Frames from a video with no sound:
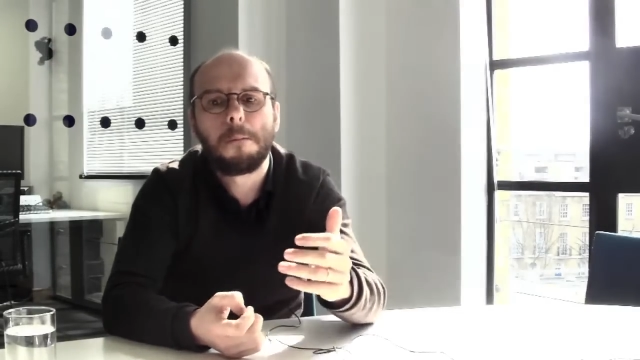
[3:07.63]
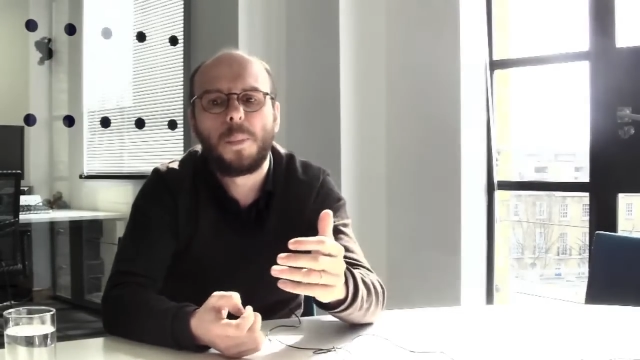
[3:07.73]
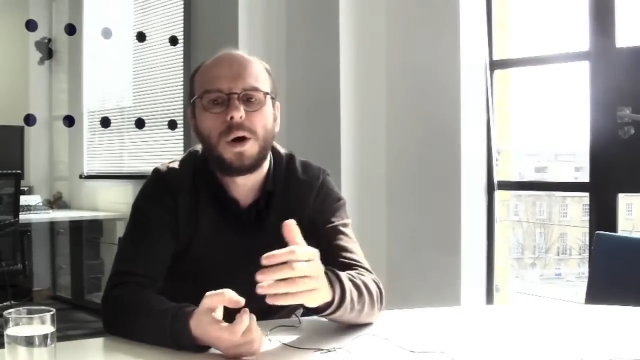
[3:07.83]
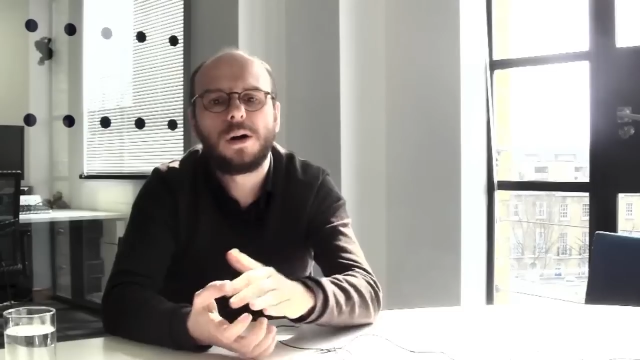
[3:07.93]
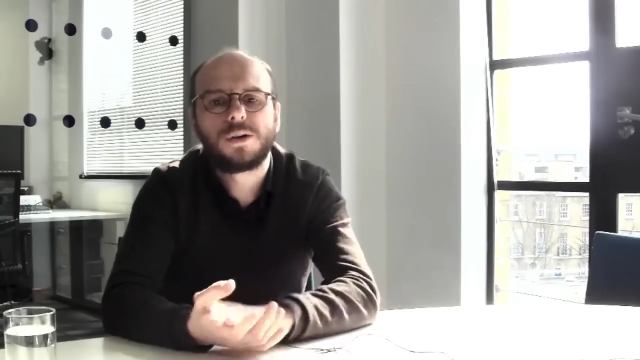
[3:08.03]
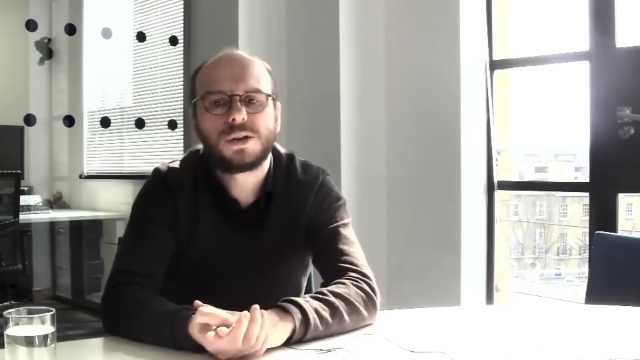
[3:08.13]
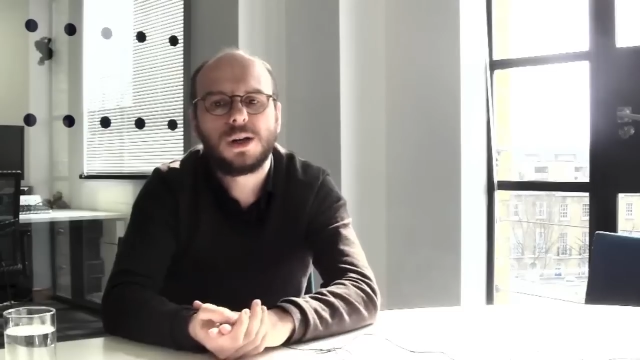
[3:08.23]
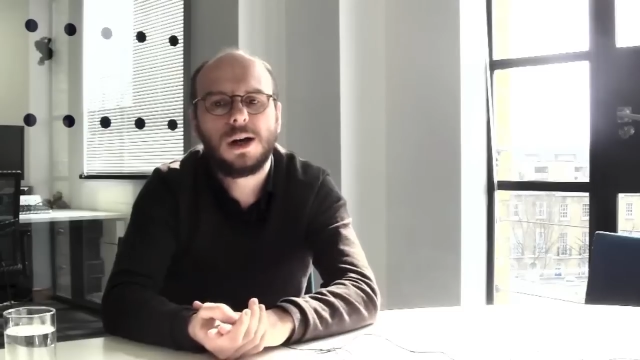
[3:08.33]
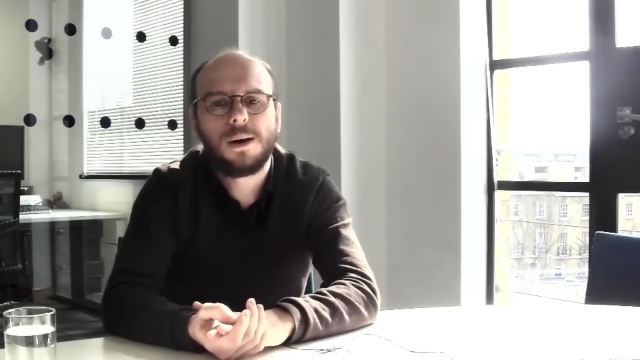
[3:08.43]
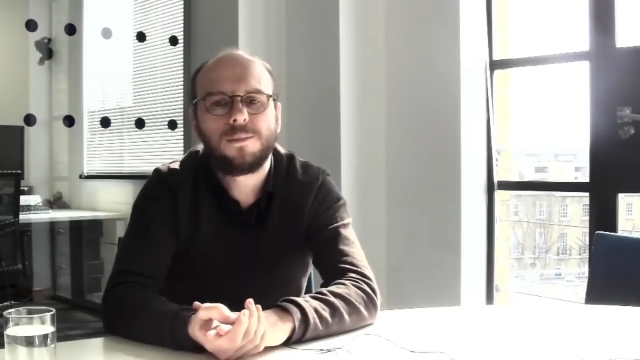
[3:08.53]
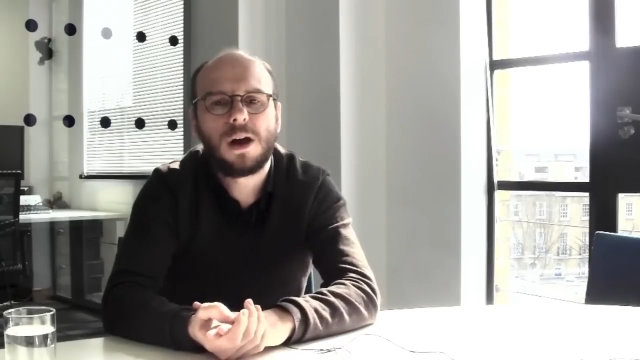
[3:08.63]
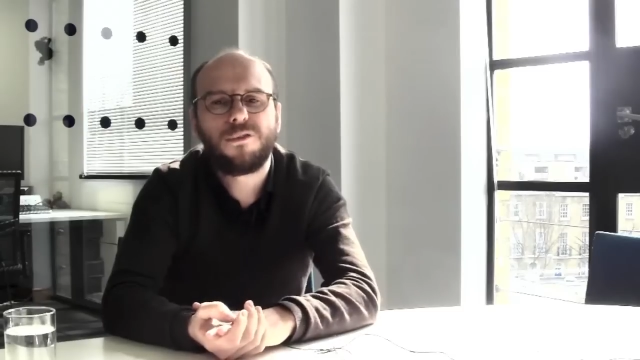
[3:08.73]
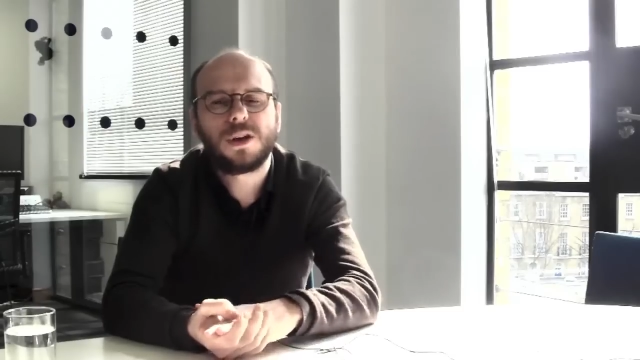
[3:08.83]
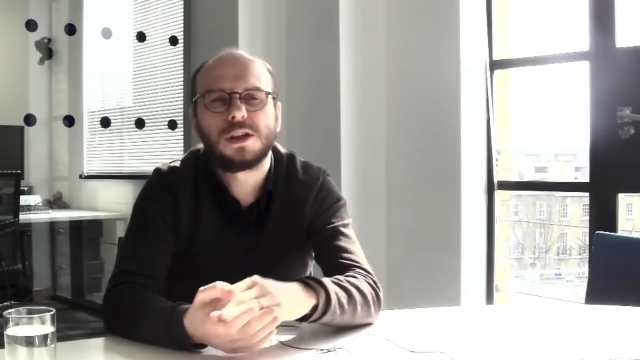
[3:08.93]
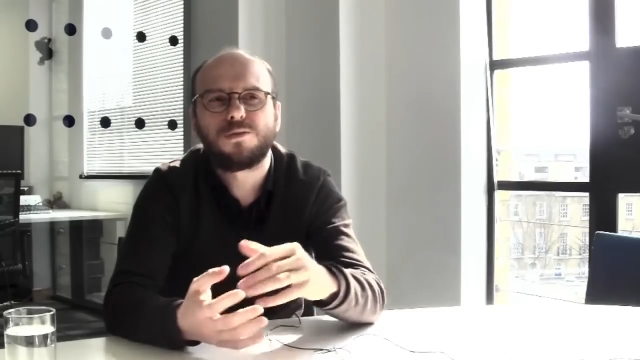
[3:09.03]
But I
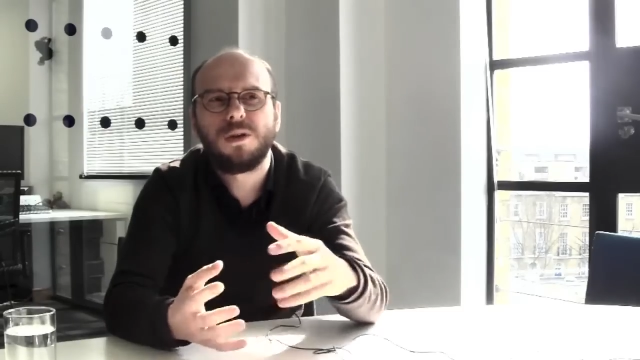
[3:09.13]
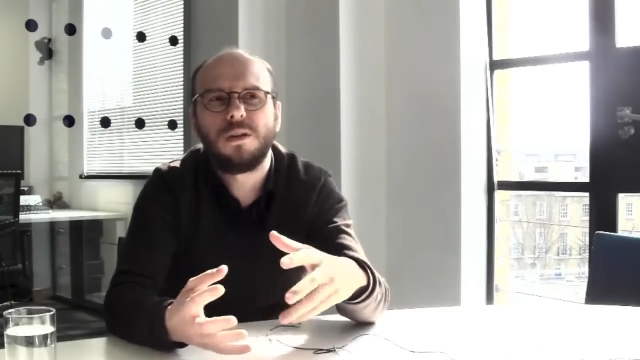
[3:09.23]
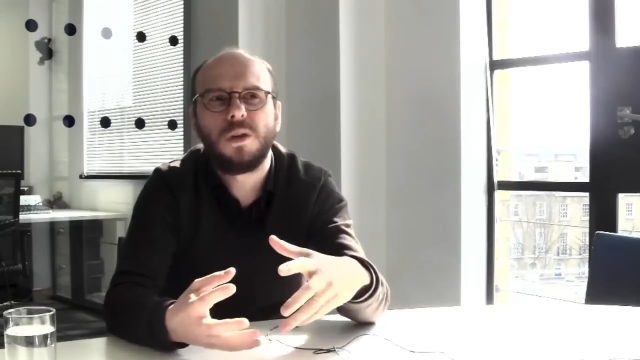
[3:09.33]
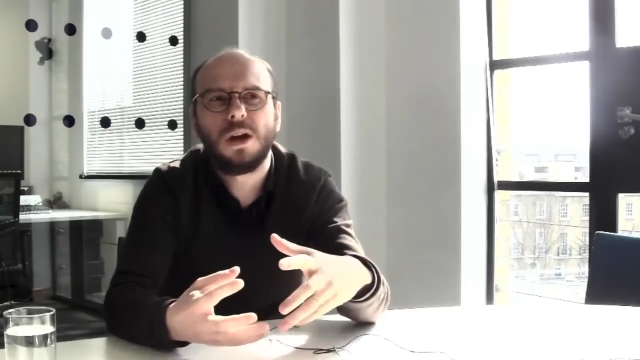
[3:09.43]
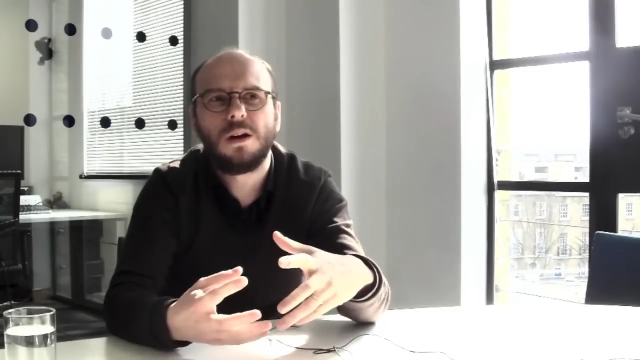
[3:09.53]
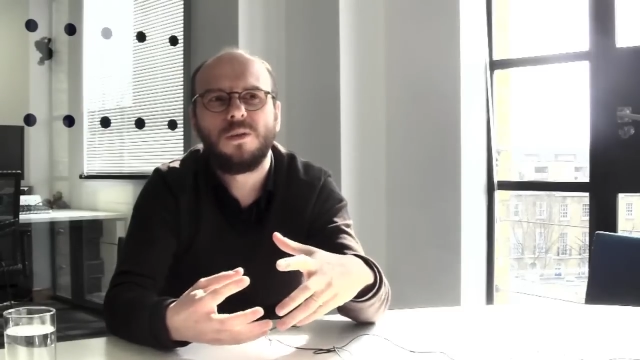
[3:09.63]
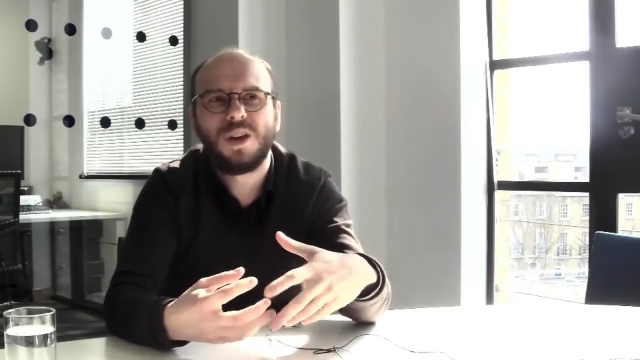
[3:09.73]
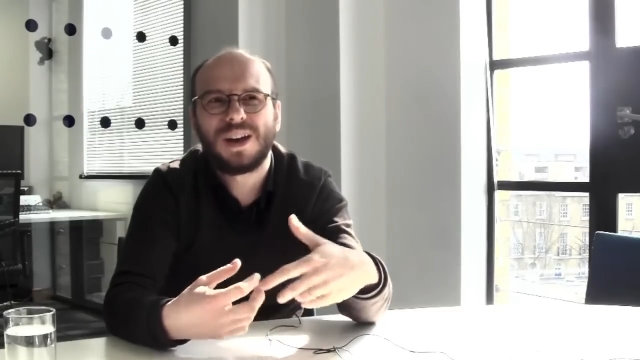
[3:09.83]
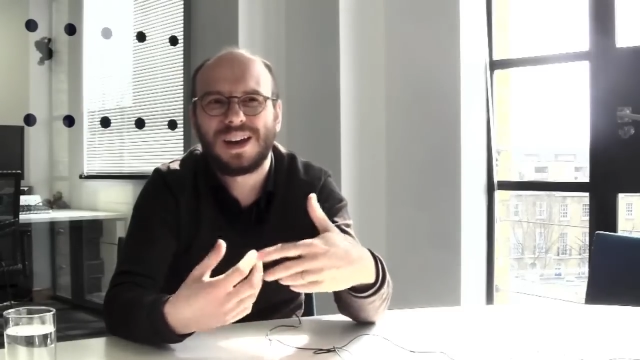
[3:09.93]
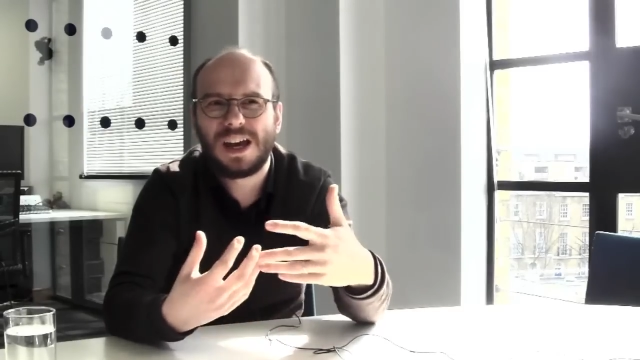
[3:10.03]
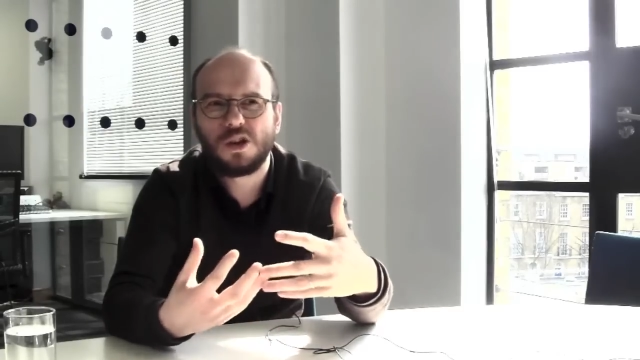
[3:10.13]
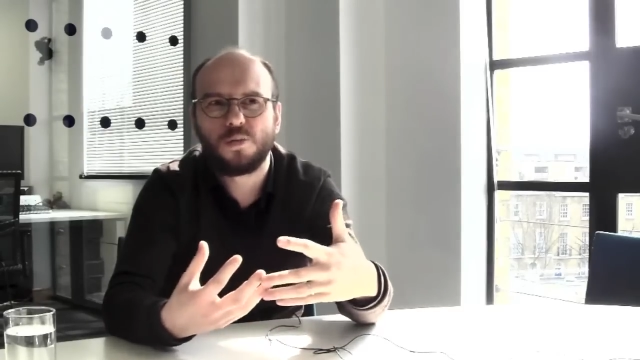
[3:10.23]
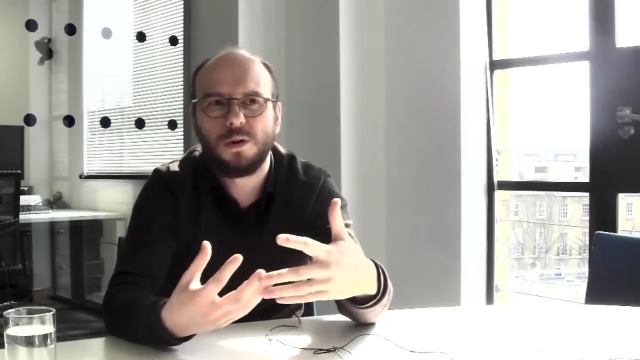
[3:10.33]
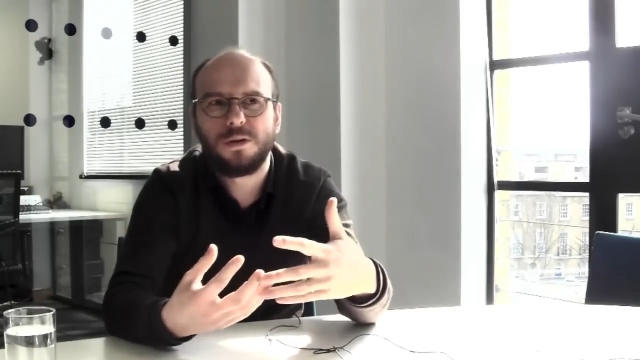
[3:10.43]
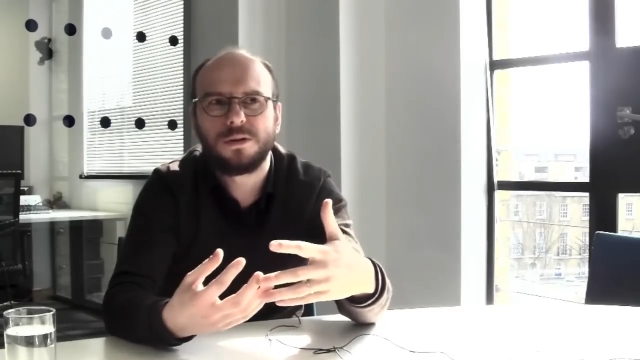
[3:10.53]
think it's really the
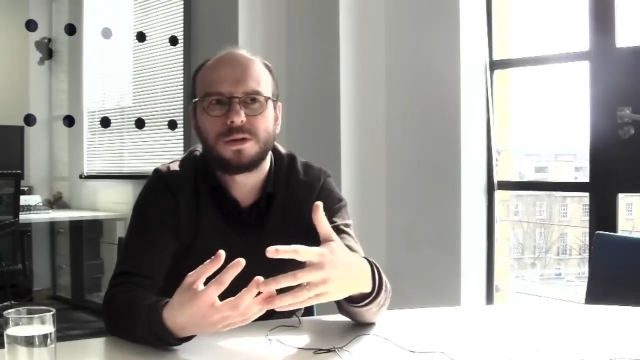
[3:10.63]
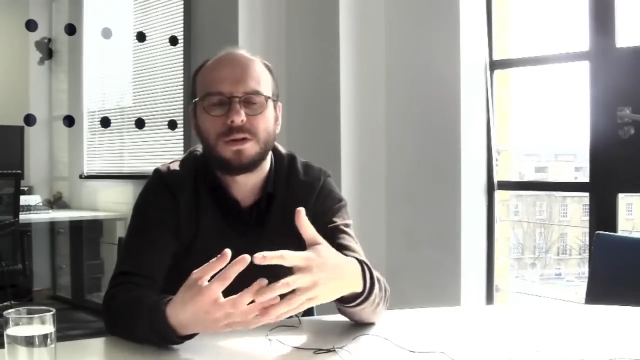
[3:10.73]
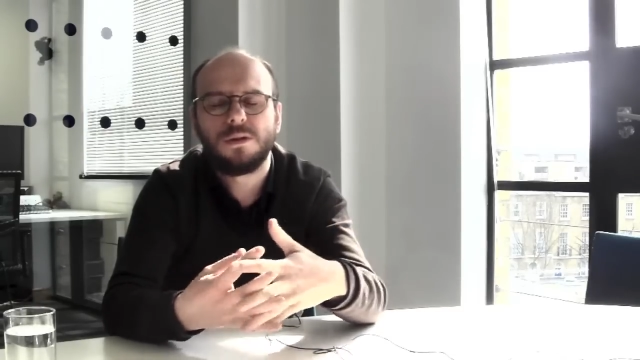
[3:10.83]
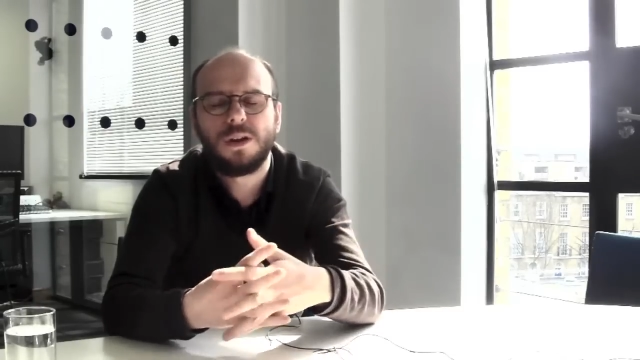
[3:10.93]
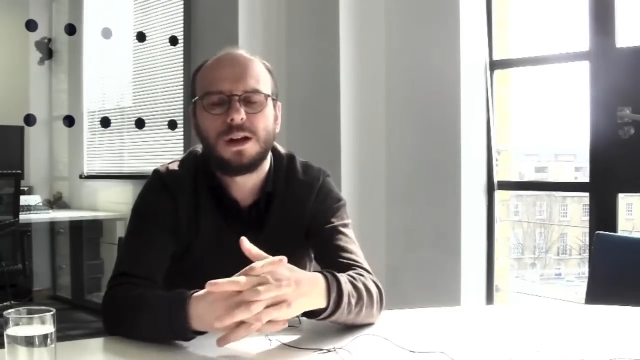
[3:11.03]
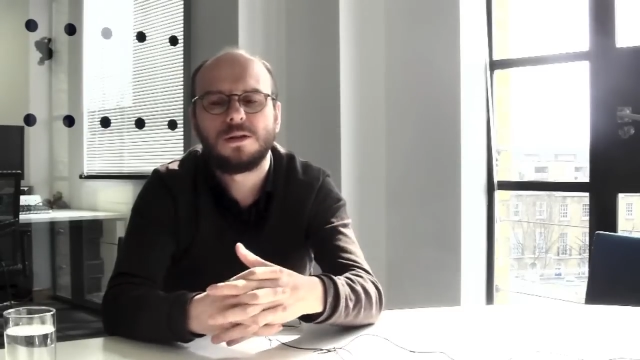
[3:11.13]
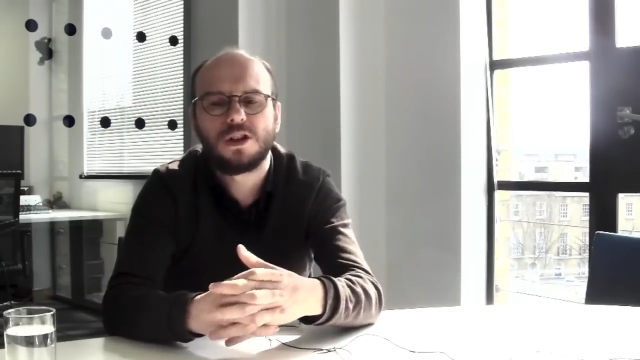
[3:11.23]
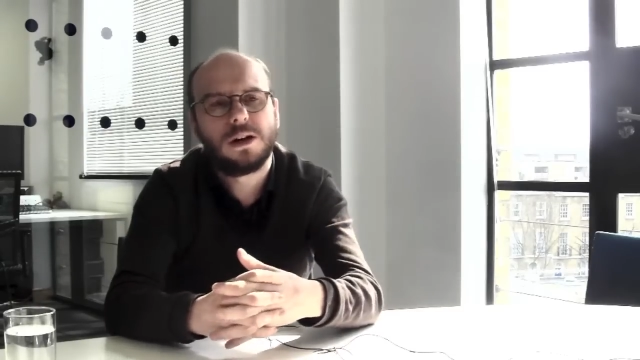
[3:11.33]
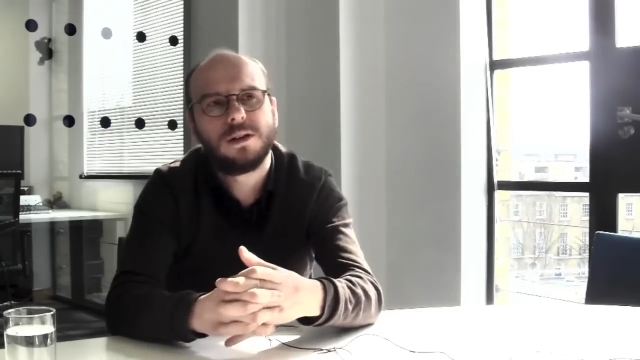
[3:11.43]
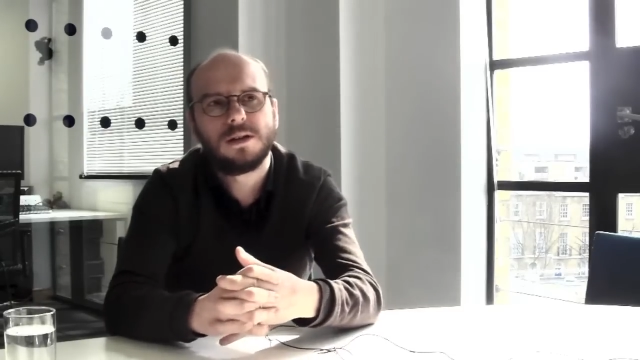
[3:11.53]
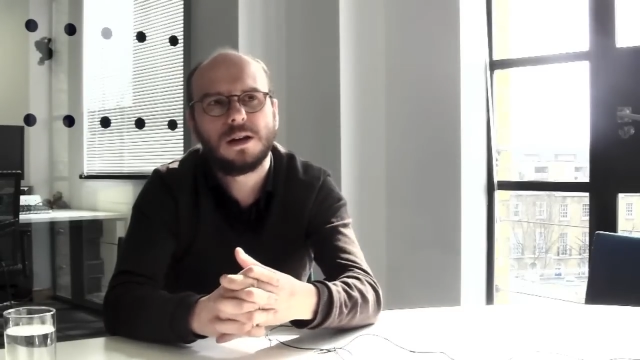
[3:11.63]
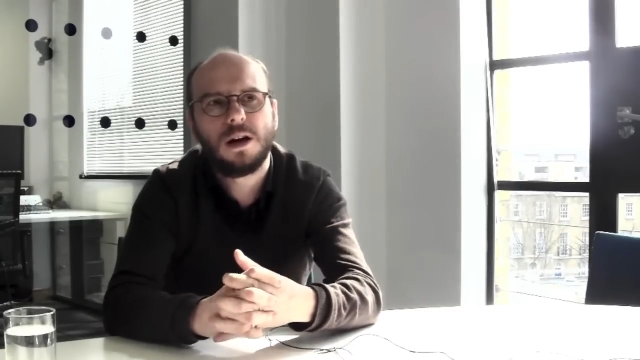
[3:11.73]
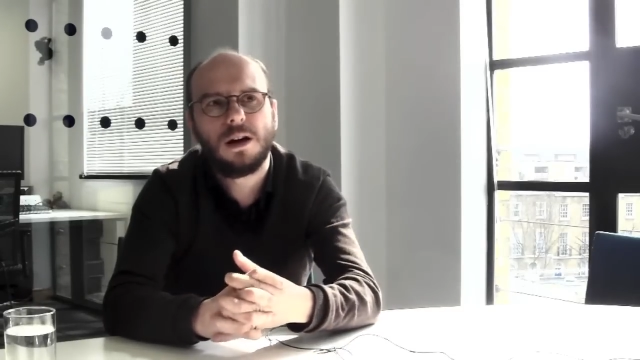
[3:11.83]
engagement that charities